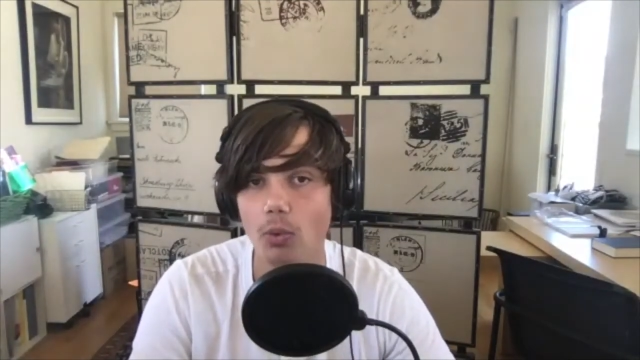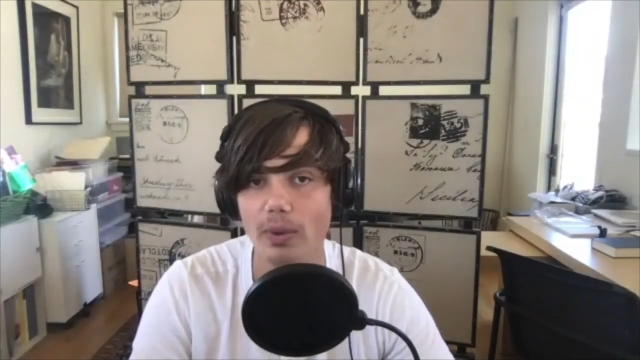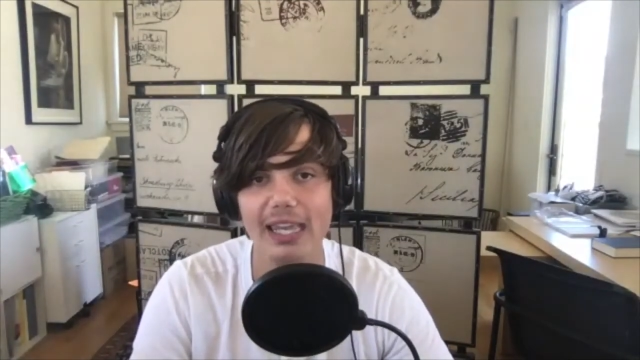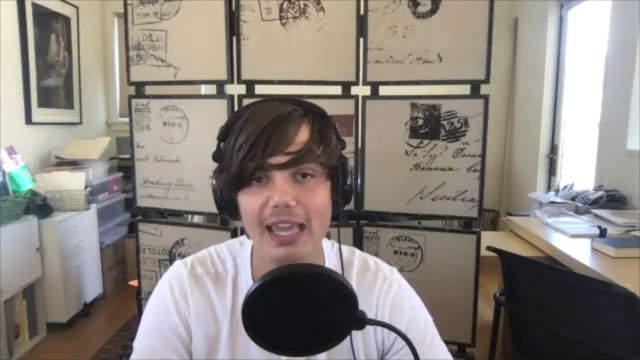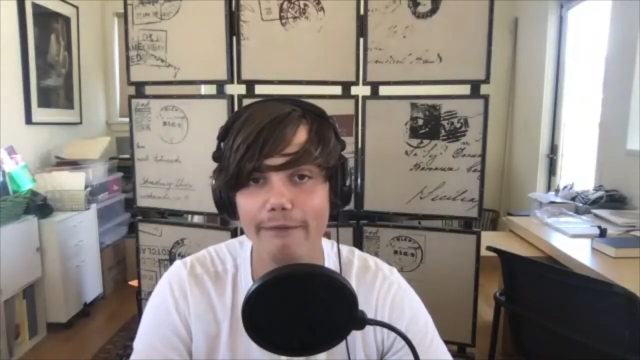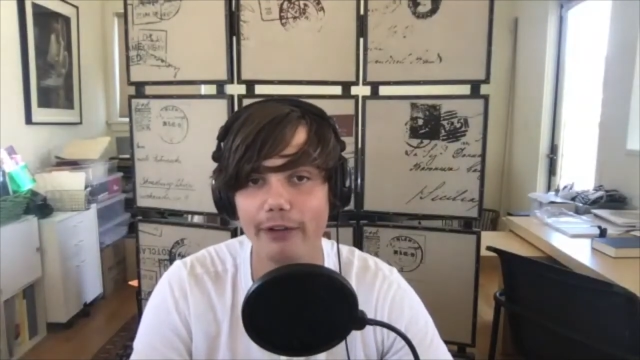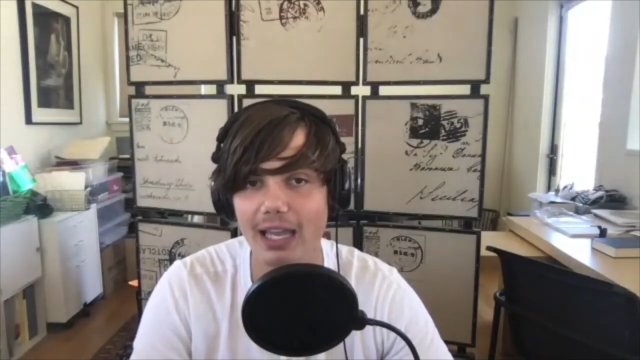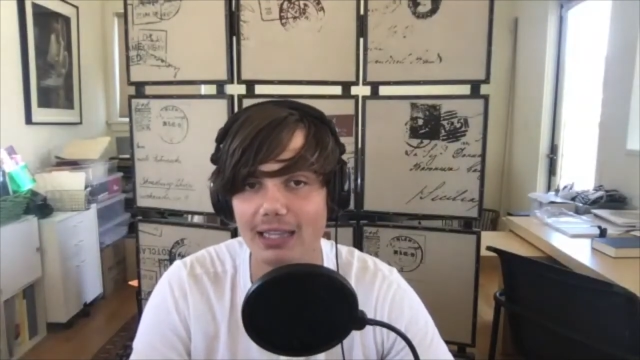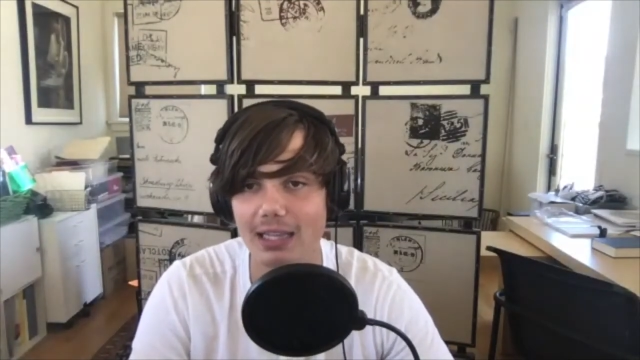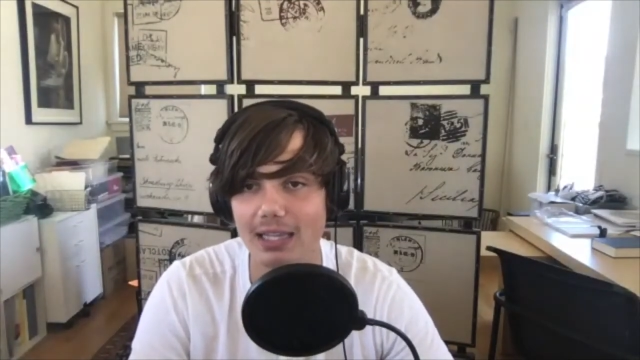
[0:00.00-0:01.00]
We can't
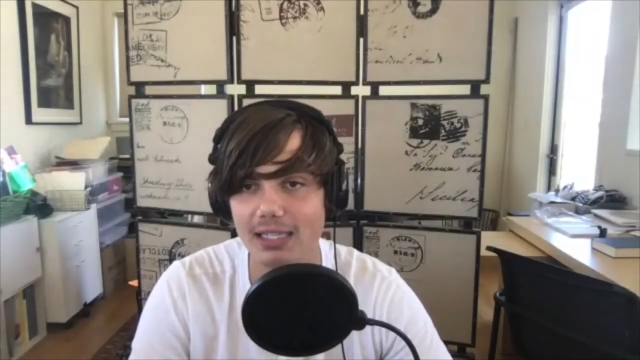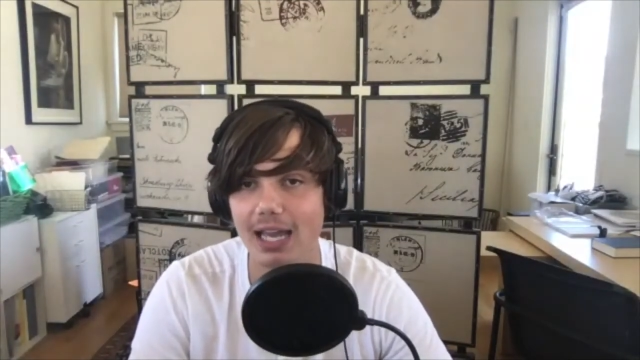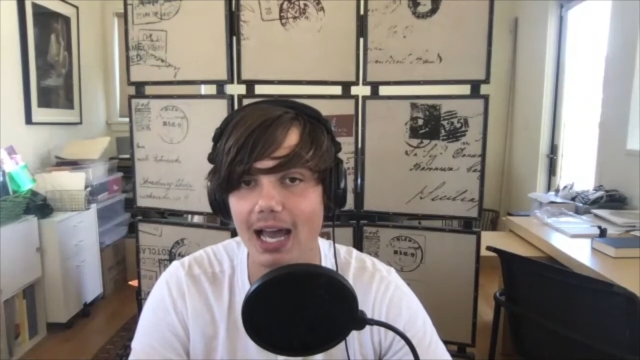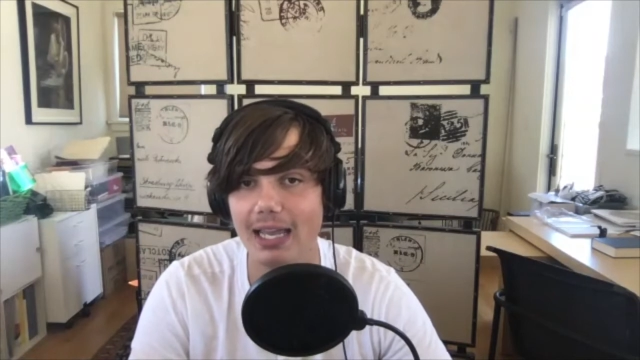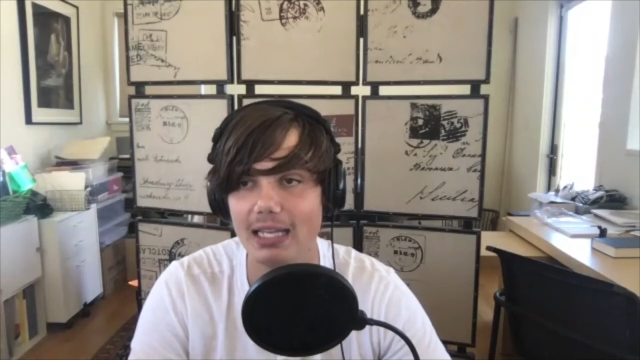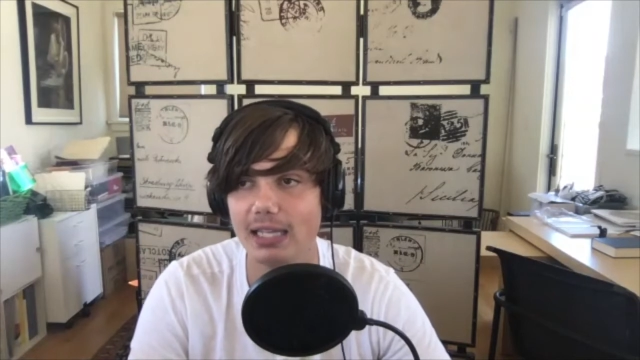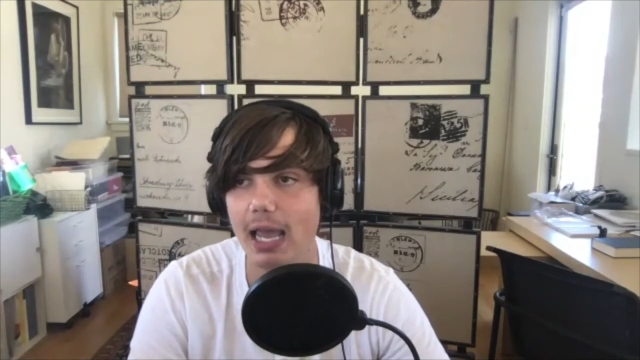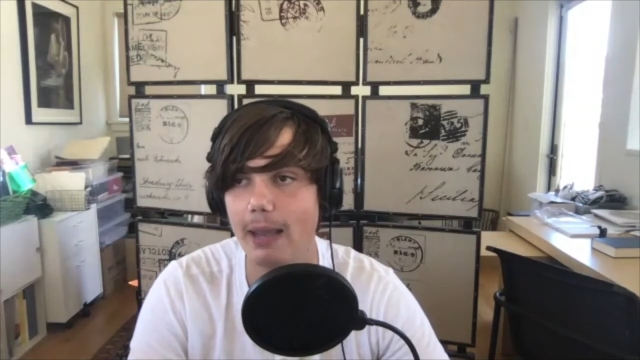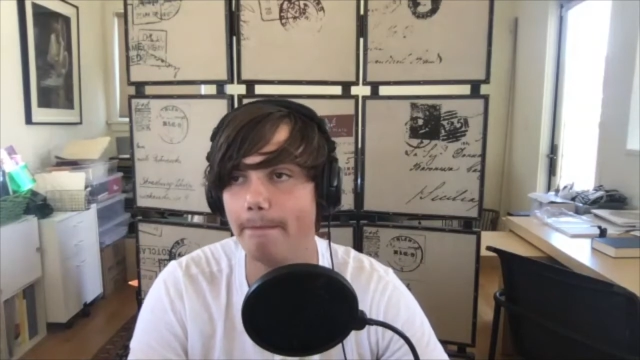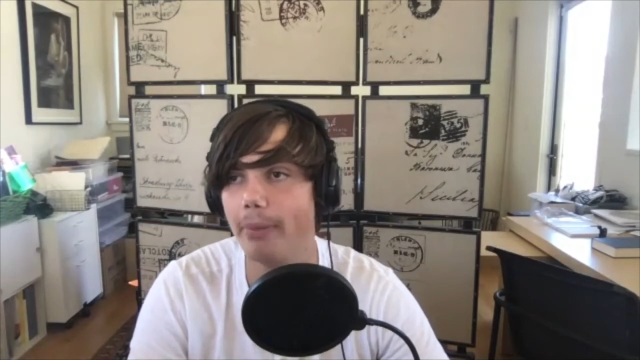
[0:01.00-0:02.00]
forget that this guy is
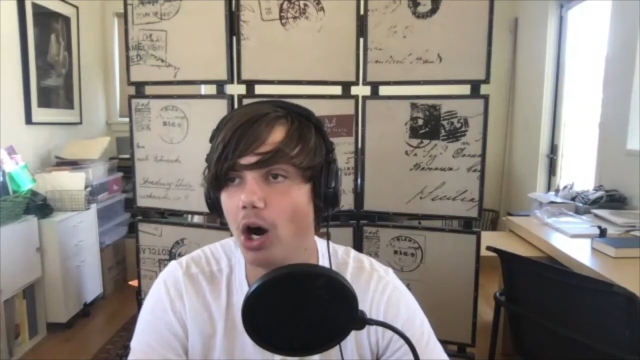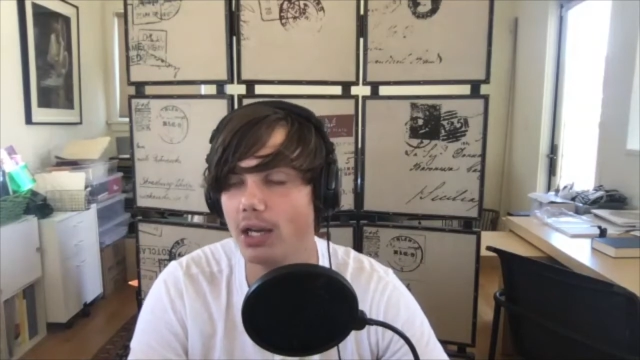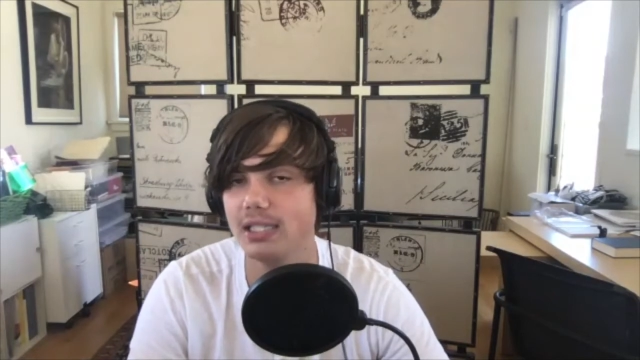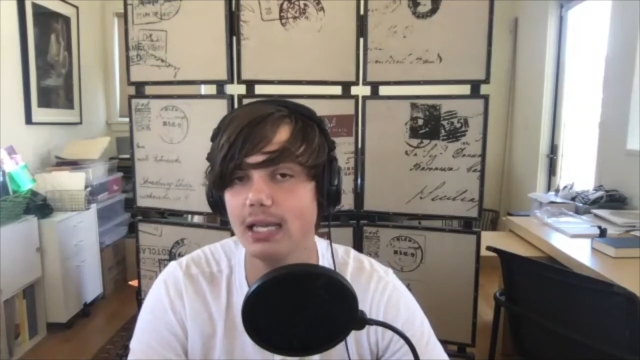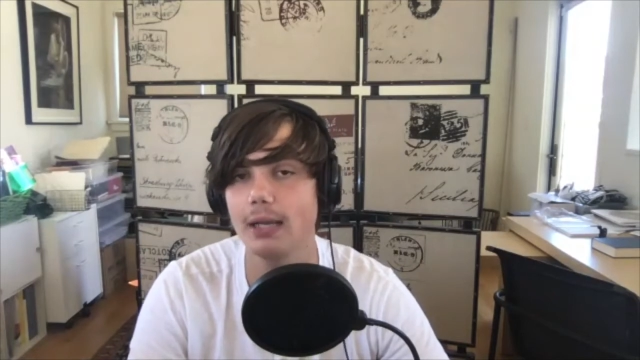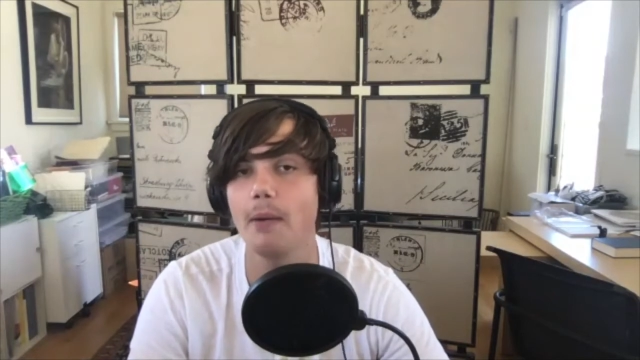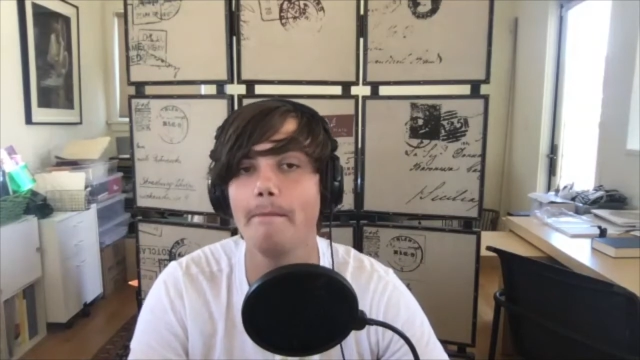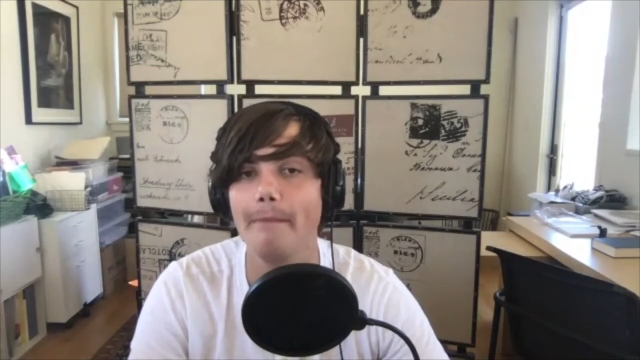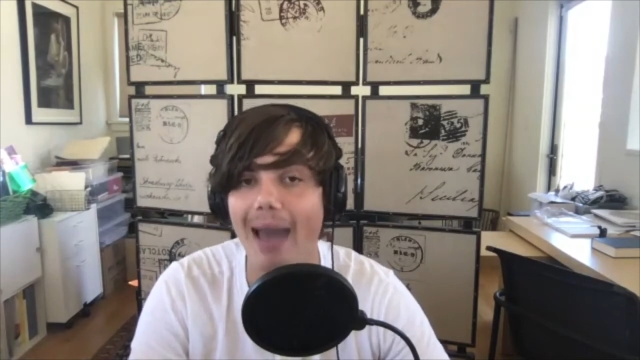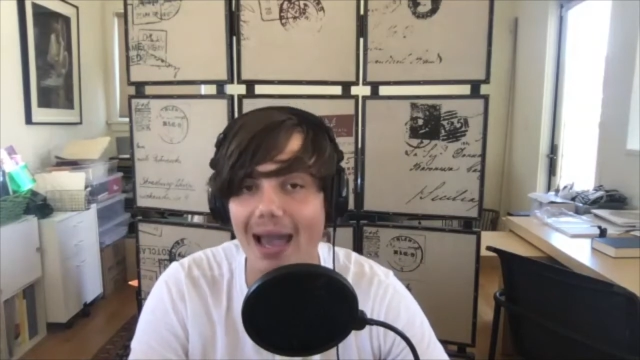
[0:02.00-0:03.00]
a boxing
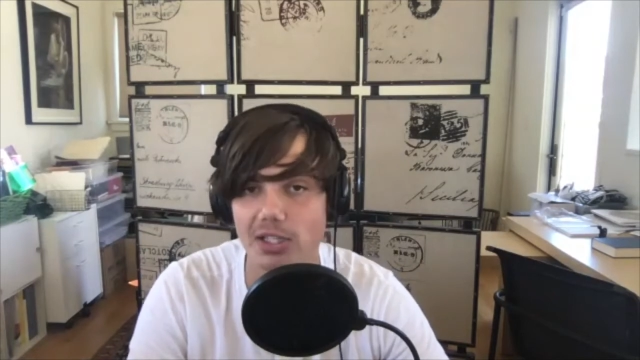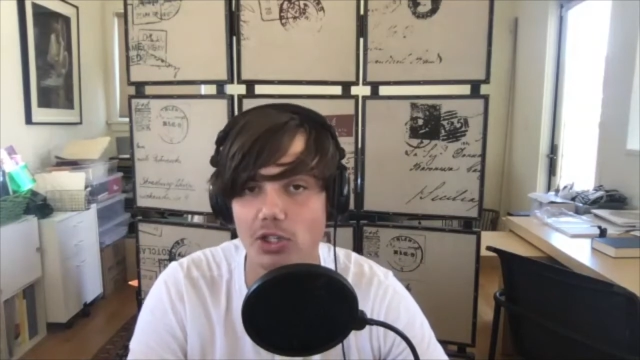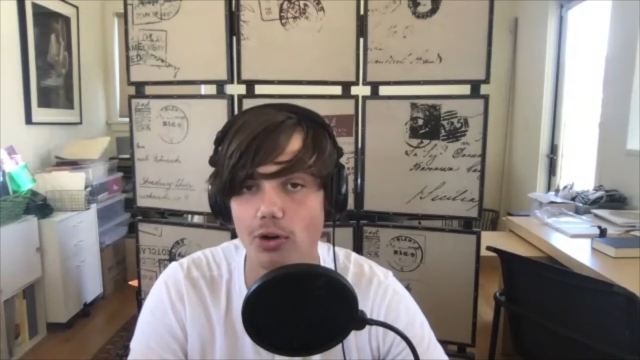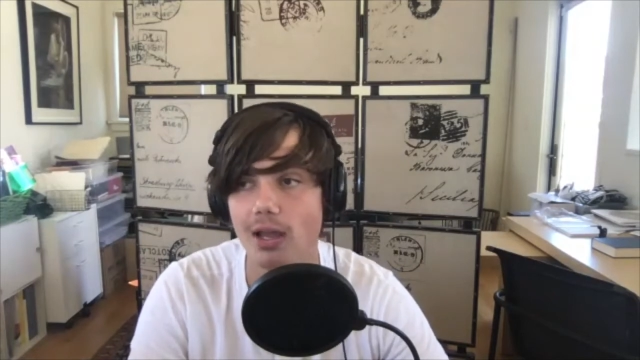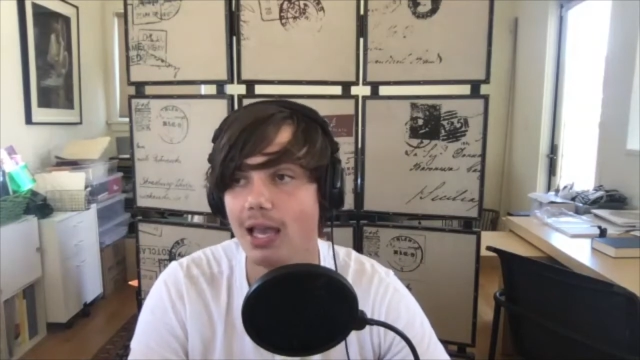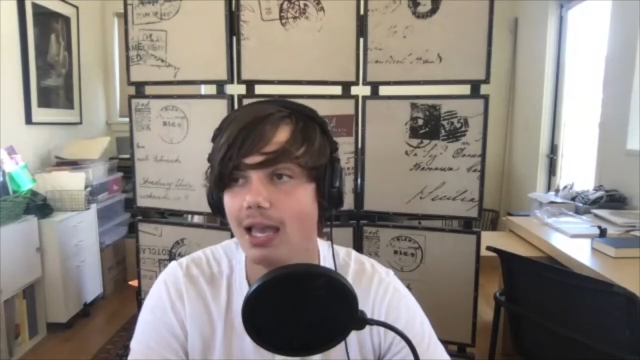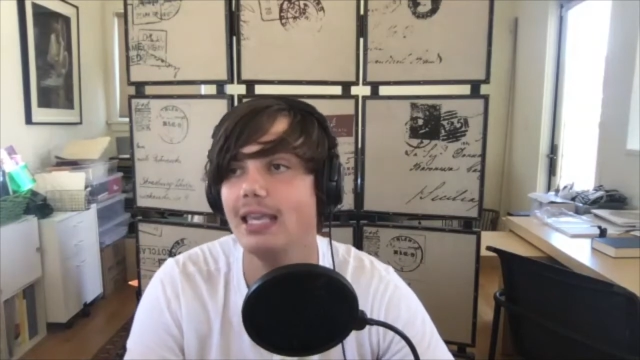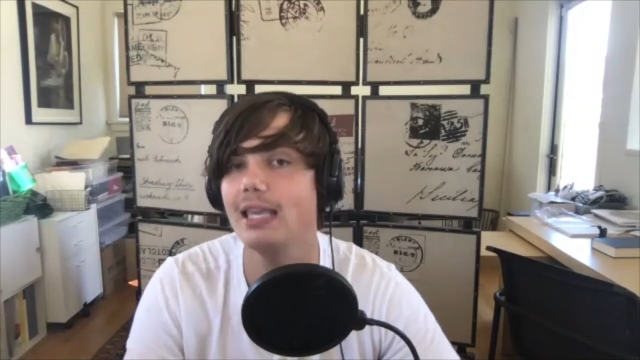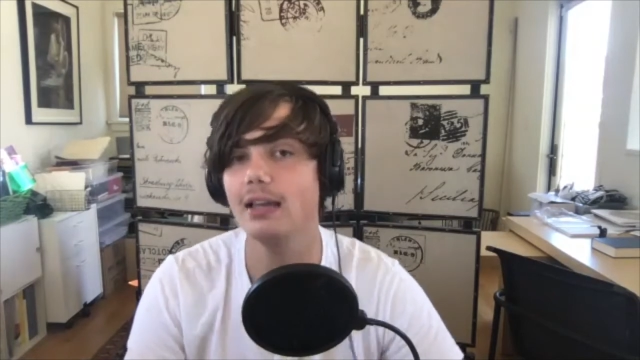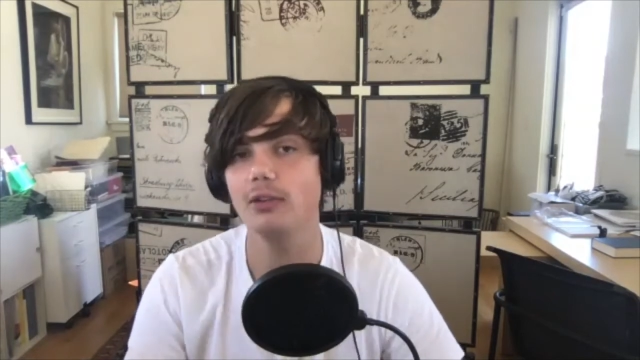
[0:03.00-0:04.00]
master. He